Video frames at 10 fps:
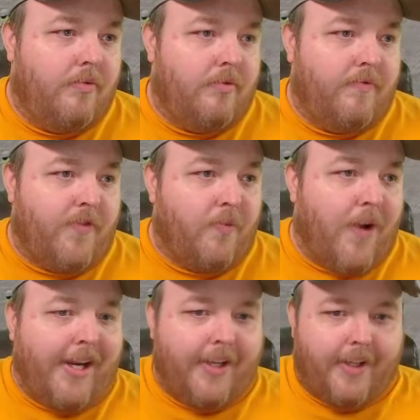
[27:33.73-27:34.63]

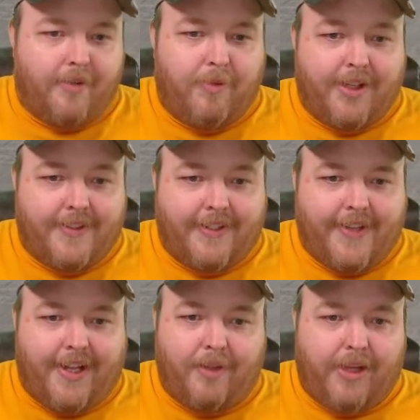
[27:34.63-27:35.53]
Reinkin, because he's
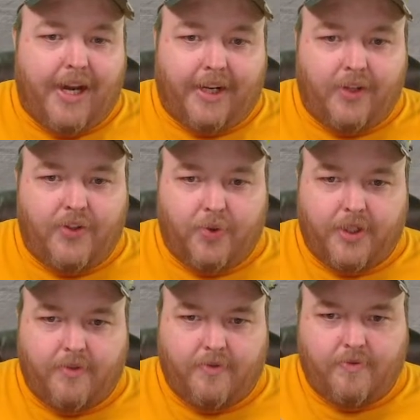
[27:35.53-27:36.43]
telling me I can do it.
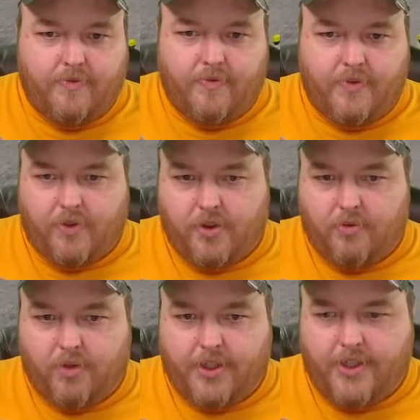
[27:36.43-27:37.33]
So
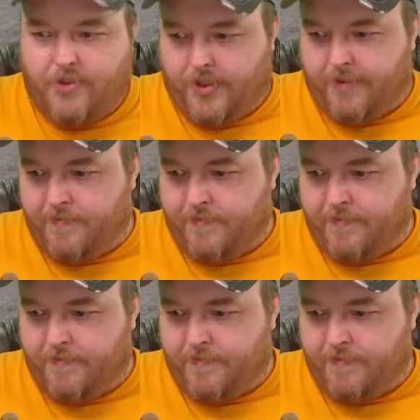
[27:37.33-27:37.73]
we're gonna do it.